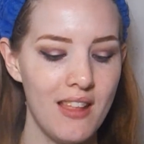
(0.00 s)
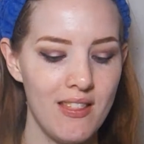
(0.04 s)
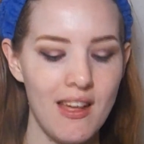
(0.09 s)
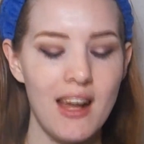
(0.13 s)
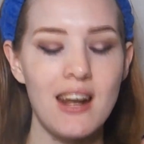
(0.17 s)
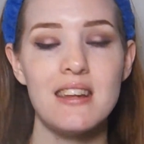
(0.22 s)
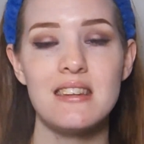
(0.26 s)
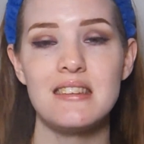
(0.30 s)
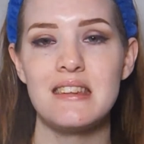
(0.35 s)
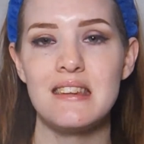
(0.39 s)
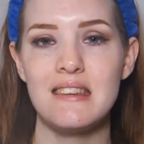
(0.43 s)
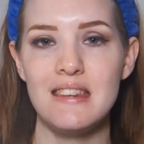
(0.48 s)

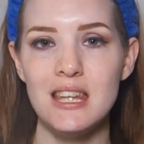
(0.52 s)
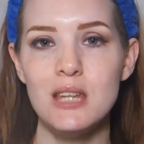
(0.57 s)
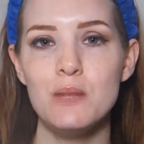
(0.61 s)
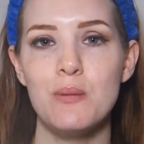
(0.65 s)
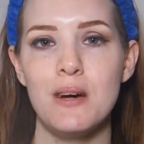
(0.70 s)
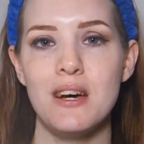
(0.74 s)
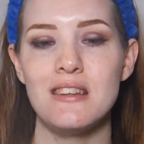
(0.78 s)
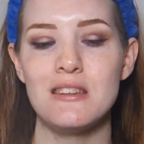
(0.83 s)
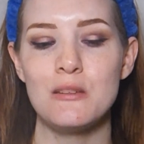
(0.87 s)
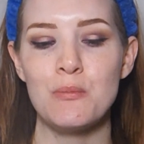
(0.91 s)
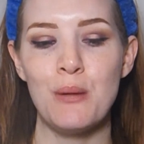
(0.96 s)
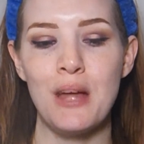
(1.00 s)
That is the
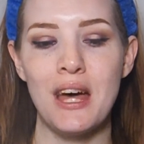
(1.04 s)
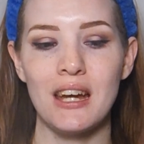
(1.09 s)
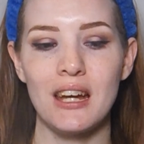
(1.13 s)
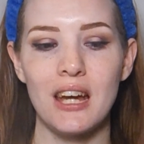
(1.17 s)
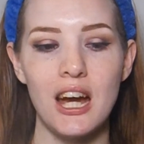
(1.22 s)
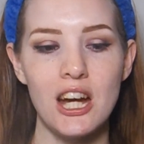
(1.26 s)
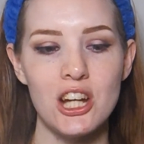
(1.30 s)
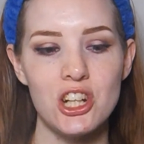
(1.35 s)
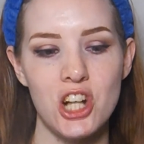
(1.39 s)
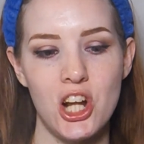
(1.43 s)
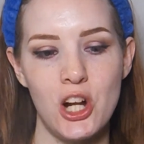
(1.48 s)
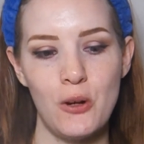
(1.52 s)
best black
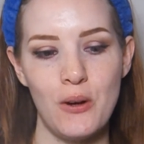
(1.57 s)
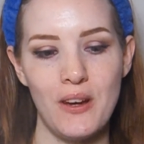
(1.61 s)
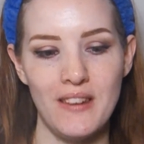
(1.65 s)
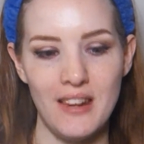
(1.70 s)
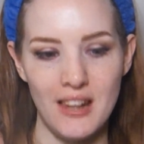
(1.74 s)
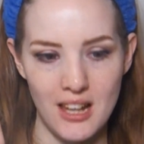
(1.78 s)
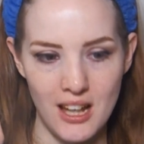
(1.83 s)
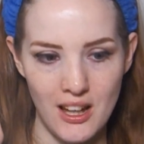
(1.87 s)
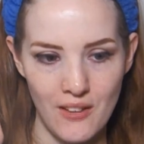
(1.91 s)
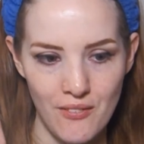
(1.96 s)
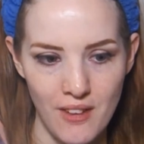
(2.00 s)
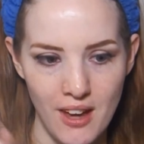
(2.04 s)
eyeshadow I
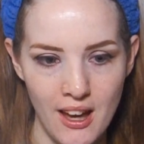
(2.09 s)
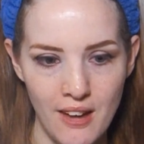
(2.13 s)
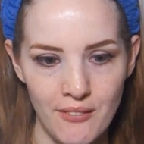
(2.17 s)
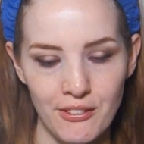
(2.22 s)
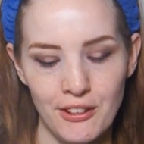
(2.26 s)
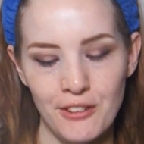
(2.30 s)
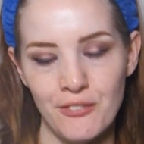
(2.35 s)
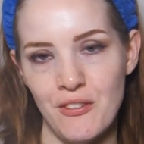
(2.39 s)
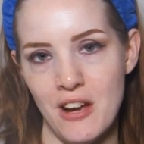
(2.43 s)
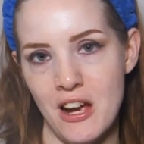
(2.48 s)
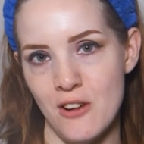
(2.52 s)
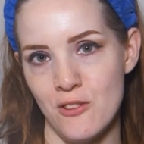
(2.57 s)
think I've
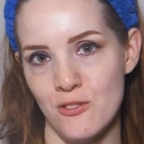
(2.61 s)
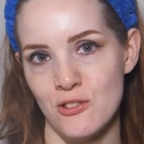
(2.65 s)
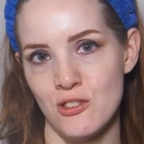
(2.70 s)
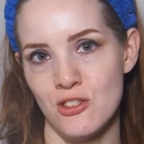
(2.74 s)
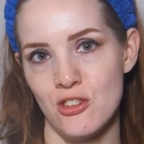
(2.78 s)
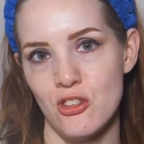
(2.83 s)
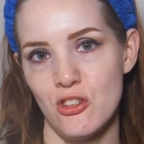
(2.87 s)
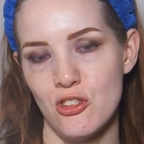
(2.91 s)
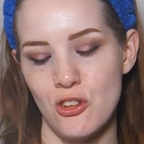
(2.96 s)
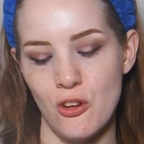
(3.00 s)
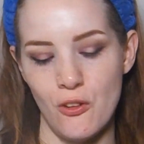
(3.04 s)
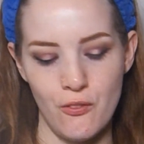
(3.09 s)
ever found
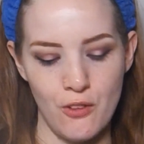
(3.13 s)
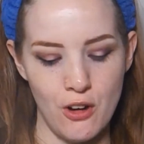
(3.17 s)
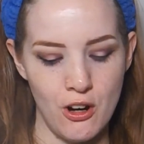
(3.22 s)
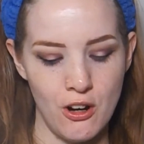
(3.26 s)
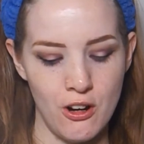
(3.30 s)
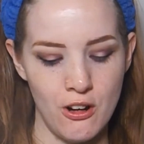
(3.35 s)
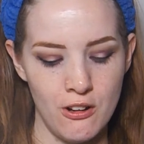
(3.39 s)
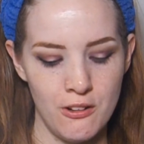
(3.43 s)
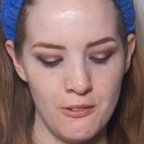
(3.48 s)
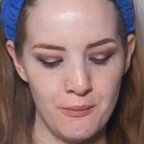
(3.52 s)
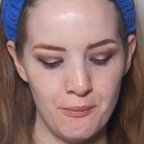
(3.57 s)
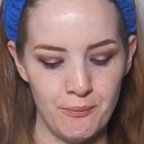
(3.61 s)
so
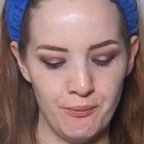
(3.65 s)
far.